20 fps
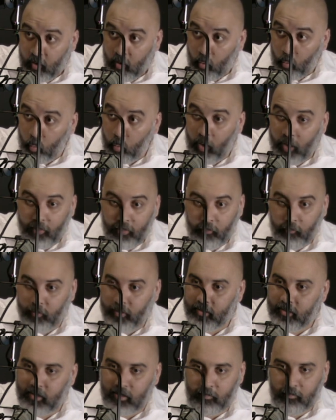Whether
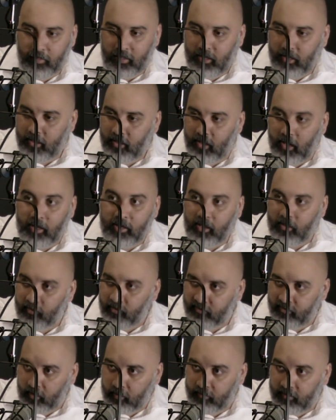it could be another
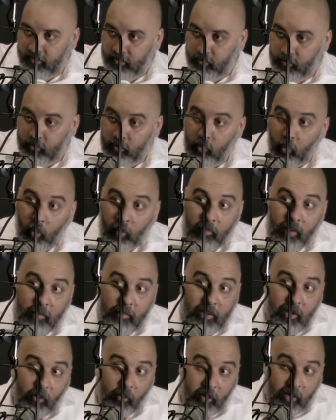service you do, or
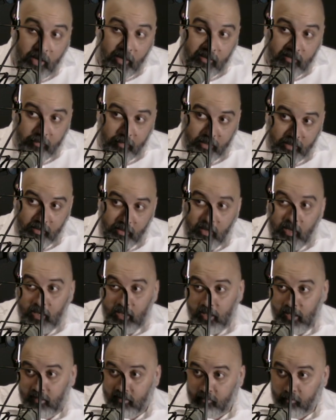maybe her husband,
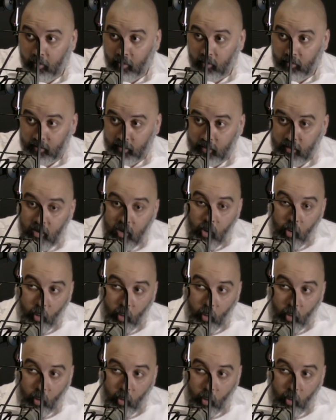he's balding,